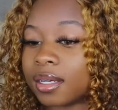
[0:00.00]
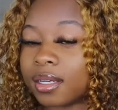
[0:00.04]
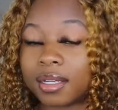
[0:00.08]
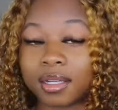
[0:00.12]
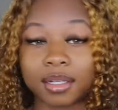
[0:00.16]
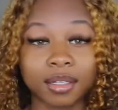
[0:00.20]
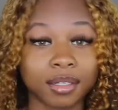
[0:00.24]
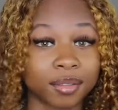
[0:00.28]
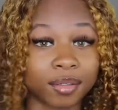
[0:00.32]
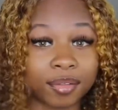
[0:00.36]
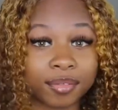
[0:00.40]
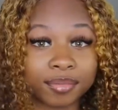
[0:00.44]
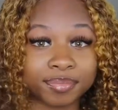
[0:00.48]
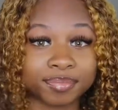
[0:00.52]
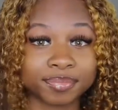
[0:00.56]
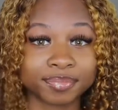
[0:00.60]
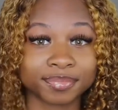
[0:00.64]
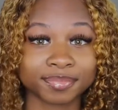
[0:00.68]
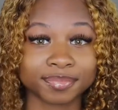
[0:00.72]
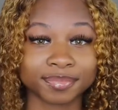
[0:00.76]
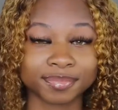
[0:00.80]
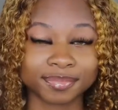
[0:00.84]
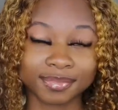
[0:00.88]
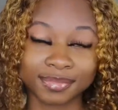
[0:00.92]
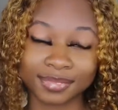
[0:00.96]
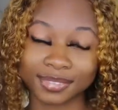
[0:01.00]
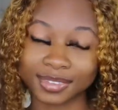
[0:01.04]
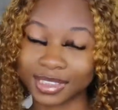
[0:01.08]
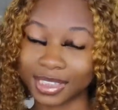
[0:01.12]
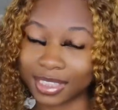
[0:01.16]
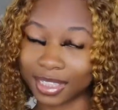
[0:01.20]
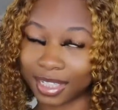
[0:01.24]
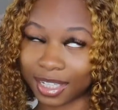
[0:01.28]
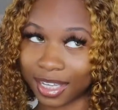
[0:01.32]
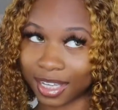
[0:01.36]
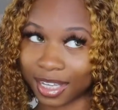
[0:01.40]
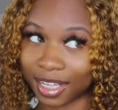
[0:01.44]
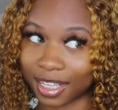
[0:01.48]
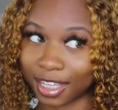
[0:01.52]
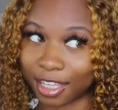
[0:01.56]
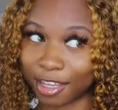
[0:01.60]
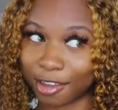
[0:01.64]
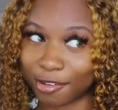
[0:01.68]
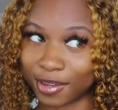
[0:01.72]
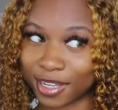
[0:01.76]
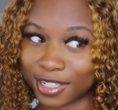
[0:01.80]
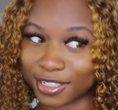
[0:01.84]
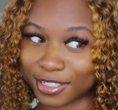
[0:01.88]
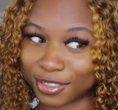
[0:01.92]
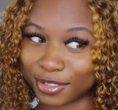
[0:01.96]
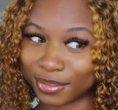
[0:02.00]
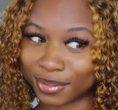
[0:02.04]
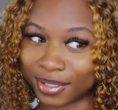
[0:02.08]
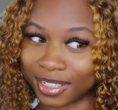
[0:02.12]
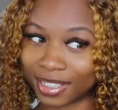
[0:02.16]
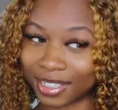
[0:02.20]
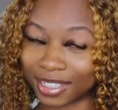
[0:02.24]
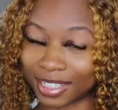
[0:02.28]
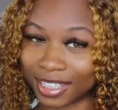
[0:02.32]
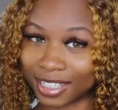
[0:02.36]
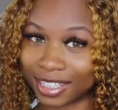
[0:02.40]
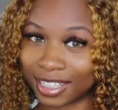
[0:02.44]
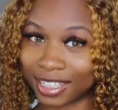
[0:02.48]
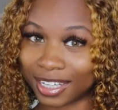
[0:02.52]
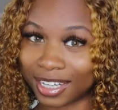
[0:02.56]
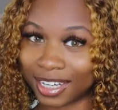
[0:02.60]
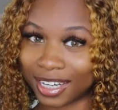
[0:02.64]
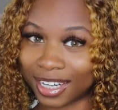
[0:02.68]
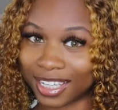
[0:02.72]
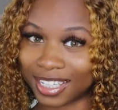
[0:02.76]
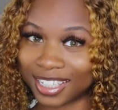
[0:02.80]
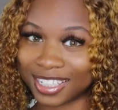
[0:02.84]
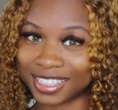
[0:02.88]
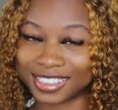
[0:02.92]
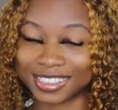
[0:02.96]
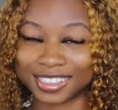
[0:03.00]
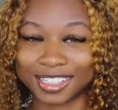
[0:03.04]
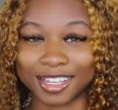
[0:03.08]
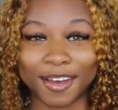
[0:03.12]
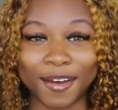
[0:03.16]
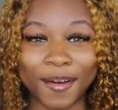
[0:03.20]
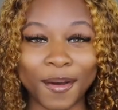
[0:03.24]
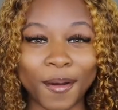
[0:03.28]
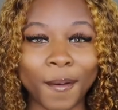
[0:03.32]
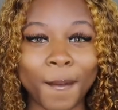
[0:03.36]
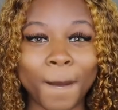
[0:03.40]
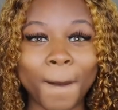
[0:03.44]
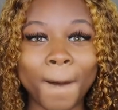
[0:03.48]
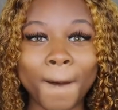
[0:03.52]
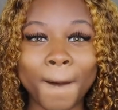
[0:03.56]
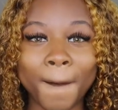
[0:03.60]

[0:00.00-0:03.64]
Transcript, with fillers: um i can't wait to do another install